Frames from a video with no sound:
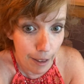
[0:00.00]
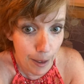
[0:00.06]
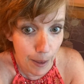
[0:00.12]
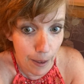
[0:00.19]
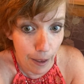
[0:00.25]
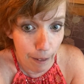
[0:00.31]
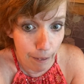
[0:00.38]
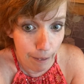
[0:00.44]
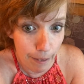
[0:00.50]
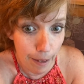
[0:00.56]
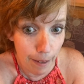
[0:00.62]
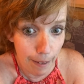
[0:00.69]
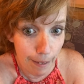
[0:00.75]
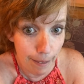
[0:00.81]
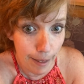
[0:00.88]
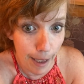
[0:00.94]
know,
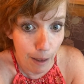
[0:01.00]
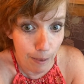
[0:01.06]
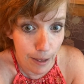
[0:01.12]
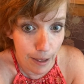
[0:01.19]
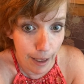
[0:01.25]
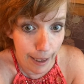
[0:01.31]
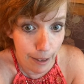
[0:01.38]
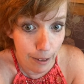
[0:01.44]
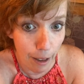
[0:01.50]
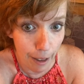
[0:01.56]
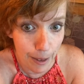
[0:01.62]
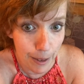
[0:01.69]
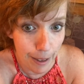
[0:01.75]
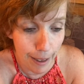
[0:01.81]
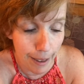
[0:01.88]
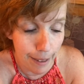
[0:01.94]
that was like
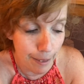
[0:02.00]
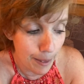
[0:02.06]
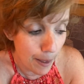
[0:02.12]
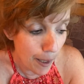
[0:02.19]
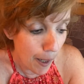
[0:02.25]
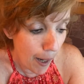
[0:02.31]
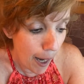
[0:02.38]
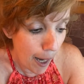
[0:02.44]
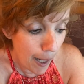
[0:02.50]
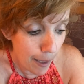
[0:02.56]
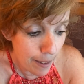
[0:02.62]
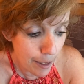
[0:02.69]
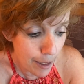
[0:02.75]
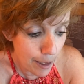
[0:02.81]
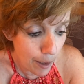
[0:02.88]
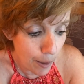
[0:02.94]
not good.
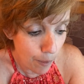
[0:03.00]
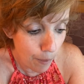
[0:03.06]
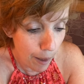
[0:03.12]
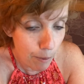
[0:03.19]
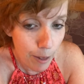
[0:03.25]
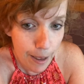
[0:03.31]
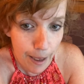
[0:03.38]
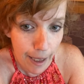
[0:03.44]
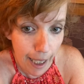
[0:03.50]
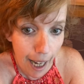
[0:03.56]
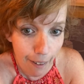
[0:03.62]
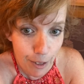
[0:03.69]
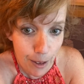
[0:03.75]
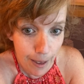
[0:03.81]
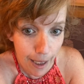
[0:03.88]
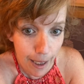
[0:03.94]
And so really
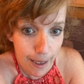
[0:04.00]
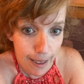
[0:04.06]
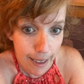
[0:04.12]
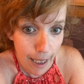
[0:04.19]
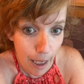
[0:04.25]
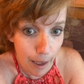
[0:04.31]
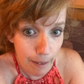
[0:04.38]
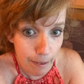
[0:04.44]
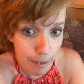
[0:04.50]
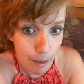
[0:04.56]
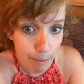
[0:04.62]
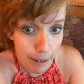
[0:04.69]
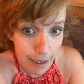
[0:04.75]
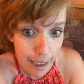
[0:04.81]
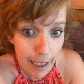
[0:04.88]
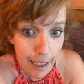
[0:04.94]
after the
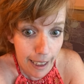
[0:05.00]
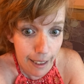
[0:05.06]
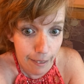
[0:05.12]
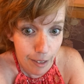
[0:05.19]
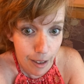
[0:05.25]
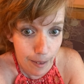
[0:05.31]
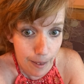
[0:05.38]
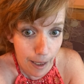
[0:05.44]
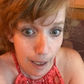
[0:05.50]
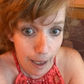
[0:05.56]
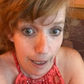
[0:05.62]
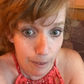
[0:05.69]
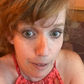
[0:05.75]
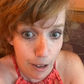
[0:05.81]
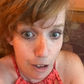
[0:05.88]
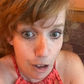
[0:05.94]
NSA believed that
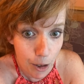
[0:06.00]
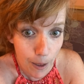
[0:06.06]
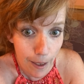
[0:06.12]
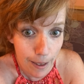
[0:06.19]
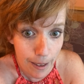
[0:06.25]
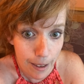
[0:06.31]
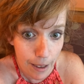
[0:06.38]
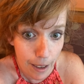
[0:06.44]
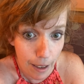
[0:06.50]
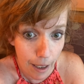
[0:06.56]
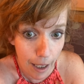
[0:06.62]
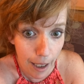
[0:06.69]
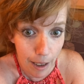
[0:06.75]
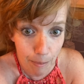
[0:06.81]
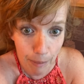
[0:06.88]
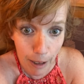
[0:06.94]
I was just
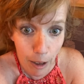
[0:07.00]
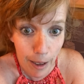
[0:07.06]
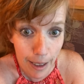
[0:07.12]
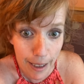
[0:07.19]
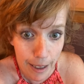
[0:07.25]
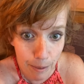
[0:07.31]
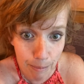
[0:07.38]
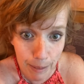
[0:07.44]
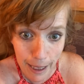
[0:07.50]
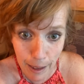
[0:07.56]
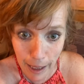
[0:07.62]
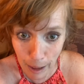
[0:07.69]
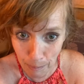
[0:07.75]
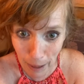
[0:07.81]
an American being like